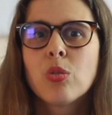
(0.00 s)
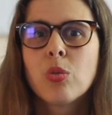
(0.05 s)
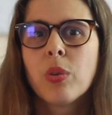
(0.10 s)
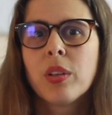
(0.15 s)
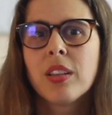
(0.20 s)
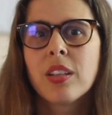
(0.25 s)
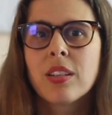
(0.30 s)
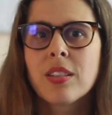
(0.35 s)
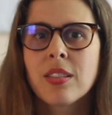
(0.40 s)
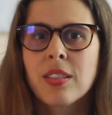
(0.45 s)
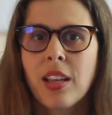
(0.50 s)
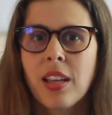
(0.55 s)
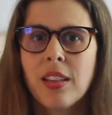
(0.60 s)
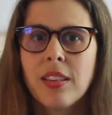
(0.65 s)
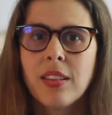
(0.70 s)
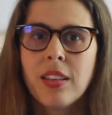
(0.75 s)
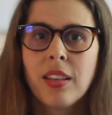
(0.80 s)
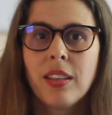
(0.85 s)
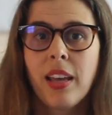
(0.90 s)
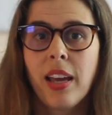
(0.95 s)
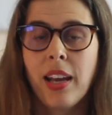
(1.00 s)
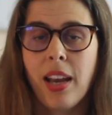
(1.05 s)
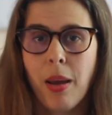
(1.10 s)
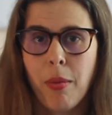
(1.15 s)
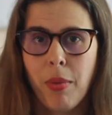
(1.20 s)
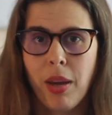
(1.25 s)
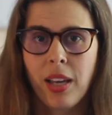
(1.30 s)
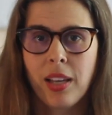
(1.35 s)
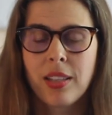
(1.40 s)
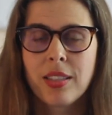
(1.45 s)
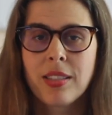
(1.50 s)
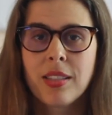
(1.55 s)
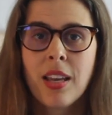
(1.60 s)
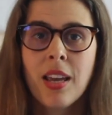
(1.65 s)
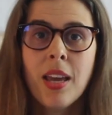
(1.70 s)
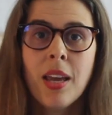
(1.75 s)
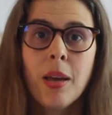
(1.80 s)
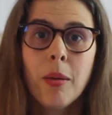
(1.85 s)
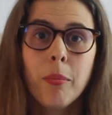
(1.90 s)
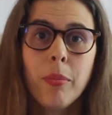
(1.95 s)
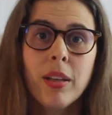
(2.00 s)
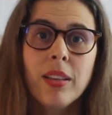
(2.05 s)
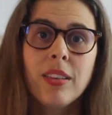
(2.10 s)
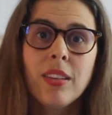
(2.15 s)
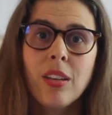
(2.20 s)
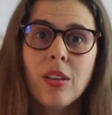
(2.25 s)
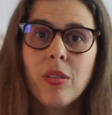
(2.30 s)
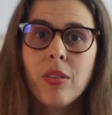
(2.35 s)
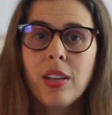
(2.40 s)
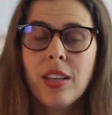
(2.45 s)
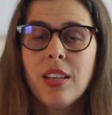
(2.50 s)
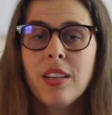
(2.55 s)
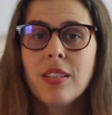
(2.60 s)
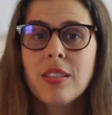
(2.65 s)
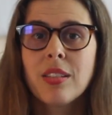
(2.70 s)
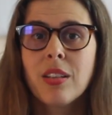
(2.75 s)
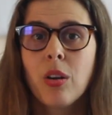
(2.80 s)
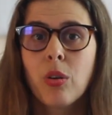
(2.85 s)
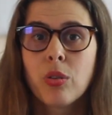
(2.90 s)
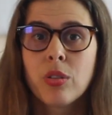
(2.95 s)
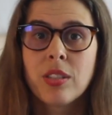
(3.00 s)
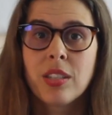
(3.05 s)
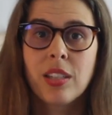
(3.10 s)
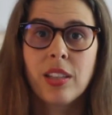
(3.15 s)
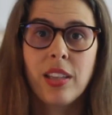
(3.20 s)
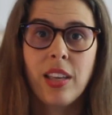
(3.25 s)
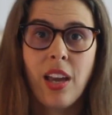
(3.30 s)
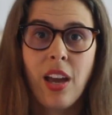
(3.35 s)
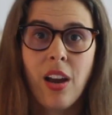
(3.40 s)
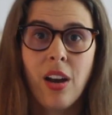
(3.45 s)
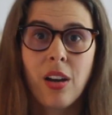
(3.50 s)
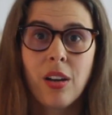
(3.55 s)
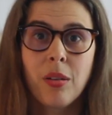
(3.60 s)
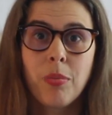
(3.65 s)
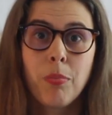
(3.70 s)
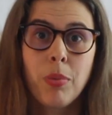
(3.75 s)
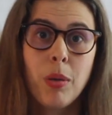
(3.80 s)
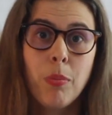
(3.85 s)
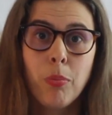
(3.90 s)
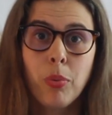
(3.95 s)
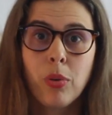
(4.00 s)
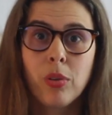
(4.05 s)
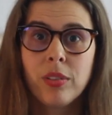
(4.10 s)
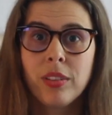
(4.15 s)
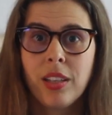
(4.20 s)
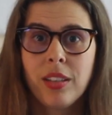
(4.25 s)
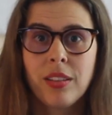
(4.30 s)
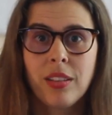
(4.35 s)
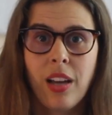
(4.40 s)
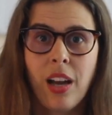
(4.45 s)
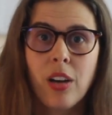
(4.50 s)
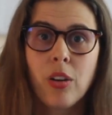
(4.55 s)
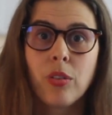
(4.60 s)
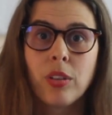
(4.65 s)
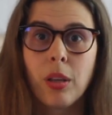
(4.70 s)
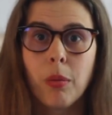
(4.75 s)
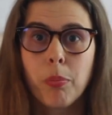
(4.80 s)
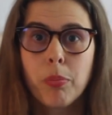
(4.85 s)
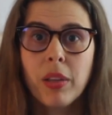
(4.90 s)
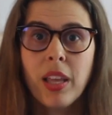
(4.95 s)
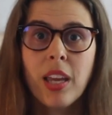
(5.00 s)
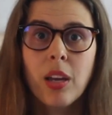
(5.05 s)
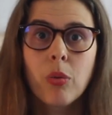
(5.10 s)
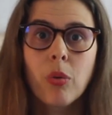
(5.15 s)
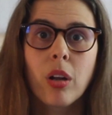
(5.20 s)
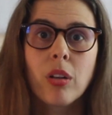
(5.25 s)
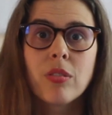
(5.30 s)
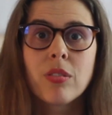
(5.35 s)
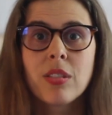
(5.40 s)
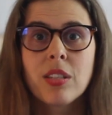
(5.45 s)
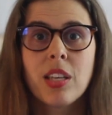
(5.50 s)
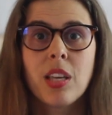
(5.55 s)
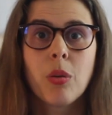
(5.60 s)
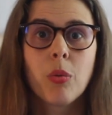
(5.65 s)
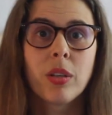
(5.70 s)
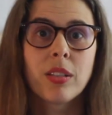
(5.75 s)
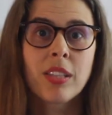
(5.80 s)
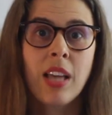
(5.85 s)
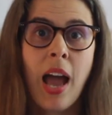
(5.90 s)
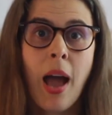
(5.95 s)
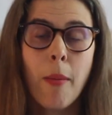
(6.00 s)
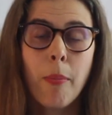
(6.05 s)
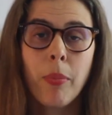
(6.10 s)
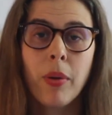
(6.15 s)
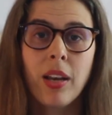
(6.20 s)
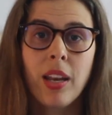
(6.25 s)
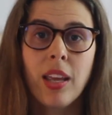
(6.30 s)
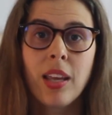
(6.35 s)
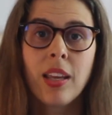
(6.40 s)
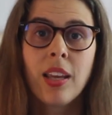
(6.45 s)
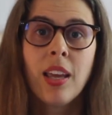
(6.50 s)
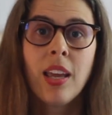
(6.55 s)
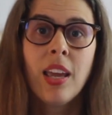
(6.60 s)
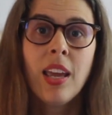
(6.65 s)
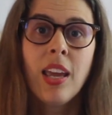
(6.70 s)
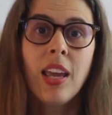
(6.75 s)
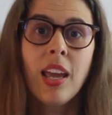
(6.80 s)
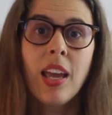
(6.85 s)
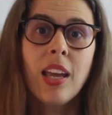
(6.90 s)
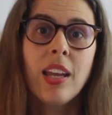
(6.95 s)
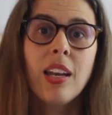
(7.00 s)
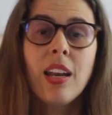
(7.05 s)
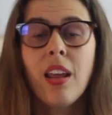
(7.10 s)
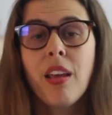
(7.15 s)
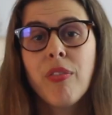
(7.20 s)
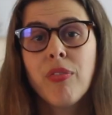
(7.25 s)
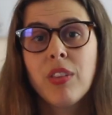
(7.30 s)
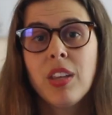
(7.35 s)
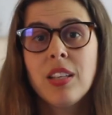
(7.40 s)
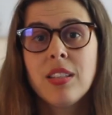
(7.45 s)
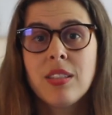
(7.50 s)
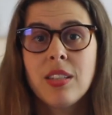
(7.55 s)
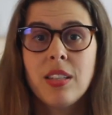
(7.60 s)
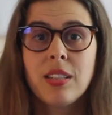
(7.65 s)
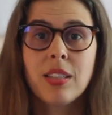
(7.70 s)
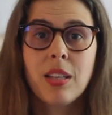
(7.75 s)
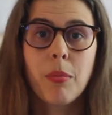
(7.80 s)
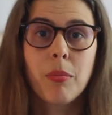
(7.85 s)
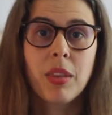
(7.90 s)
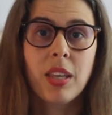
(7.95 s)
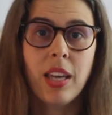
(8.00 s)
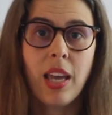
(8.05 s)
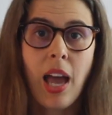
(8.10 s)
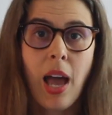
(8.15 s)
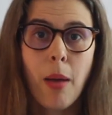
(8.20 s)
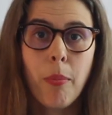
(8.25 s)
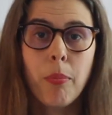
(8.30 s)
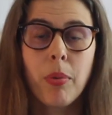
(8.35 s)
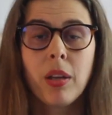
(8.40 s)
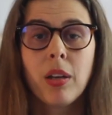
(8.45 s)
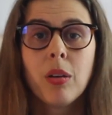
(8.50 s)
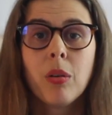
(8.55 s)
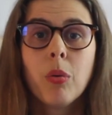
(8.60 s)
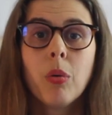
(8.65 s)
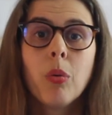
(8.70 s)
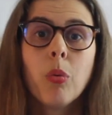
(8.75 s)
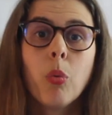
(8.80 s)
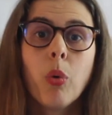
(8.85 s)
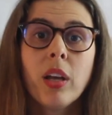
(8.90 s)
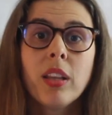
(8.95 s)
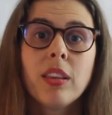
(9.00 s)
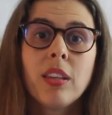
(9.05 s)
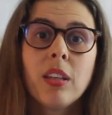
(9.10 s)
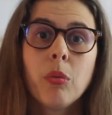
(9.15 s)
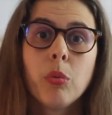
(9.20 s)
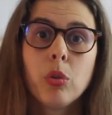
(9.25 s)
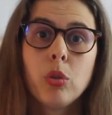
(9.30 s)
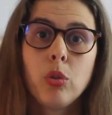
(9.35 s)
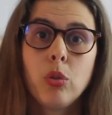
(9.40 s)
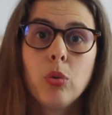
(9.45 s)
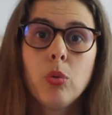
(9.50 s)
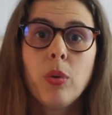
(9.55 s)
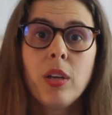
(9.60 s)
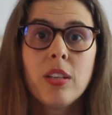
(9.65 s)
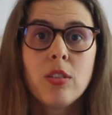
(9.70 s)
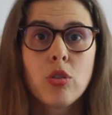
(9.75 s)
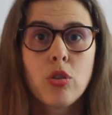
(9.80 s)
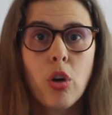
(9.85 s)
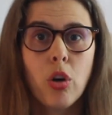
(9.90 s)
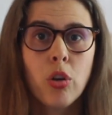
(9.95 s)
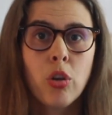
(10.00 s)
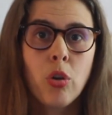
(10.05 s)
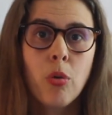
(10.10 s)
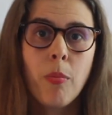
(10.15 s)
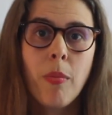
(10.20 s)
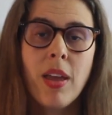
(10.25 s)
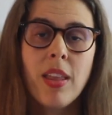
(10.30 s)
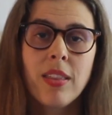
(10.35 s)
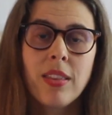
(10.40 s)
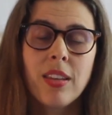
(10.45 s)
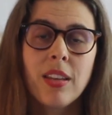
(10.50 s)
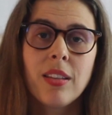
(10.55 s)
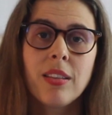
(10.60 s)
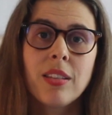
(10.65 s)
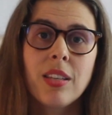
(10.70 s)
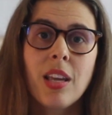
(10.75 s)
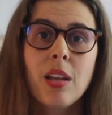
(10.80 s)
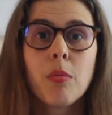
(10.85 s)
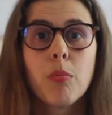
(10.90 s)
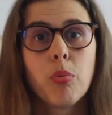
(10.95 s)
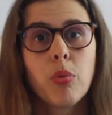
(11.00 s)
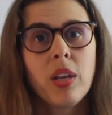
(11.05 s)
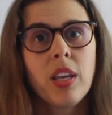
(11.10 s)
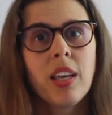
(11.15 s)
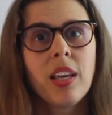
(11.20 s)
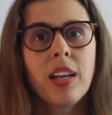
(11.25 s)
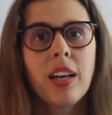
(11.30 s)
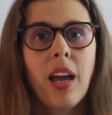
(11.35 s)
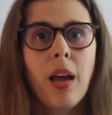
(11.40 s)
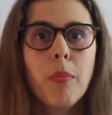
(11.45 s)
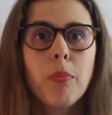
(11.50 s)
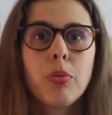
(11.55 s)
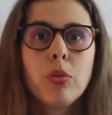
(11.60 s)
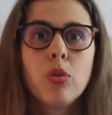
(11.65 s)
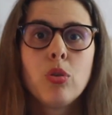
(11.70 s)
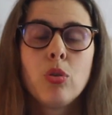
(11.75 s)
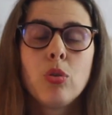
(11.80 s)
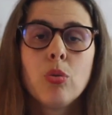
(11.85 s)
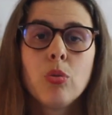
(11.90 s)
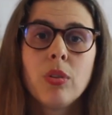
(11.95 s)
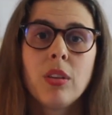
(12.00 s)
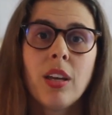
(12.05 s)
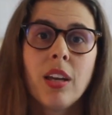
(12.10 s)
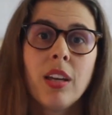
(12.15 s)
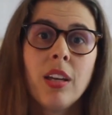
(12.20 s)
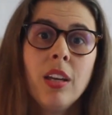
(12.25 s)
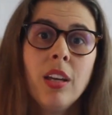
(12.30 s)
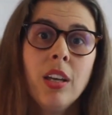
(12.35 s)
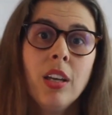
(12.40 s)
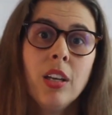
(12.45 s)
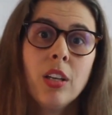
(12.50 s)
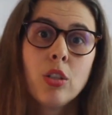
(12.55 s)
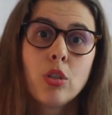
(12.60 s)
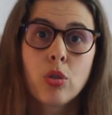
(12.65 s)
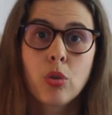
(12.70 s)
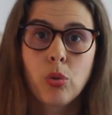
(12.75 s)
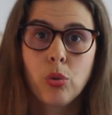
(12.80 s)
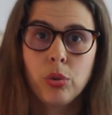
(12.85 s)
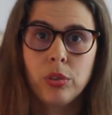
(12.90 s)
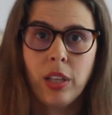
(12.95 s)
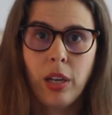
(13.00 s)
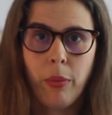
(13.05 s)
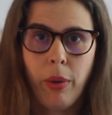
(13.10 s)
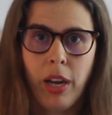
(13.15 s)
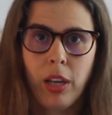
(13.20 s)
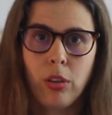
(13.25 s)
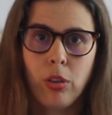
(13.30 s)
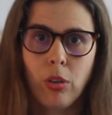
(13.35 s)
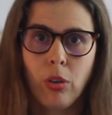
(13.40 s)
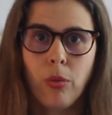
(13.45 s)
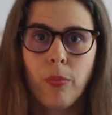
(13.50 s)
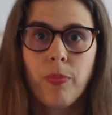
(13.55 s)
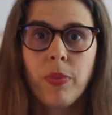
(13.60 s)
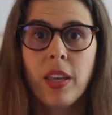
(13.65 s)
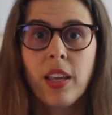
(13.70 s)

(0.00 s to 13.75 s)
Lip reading: to understand the dynamics. But there is auxiliary people that are on the playground seeing what's happening, and if they see something happen, what they will do is document it and bring it up to the school director.